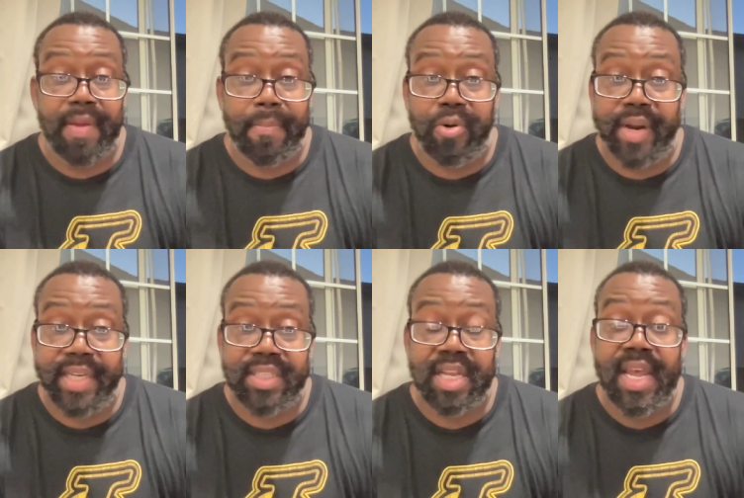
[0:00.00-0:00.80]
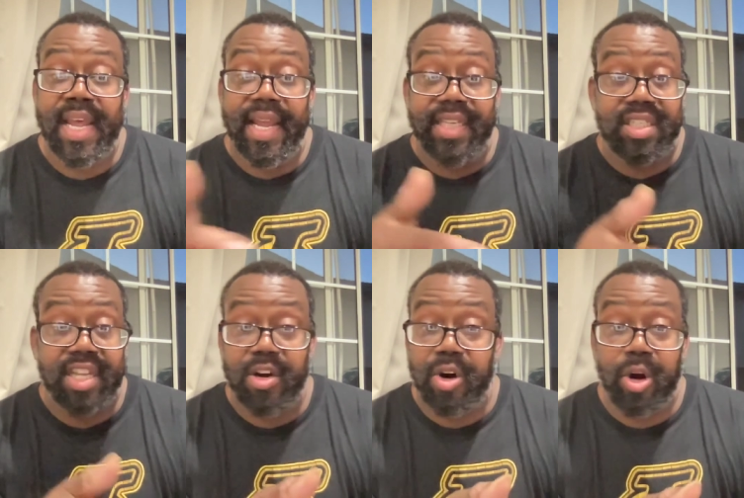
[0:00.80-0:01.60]
points. It's
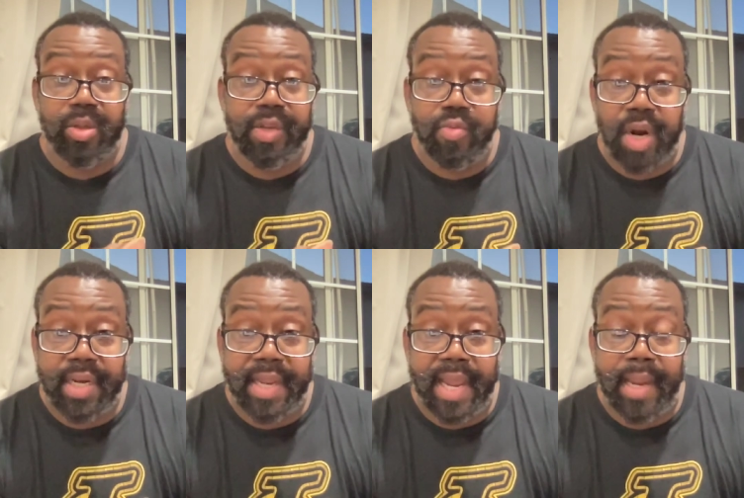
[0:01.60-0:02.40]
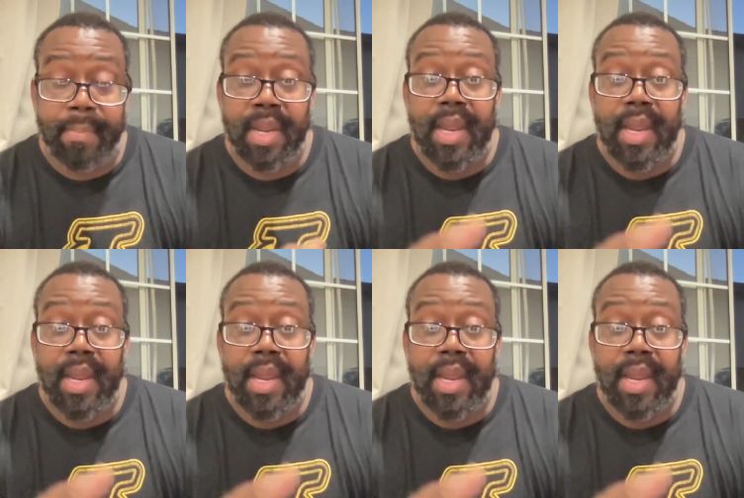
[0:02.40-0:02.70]
still only one game,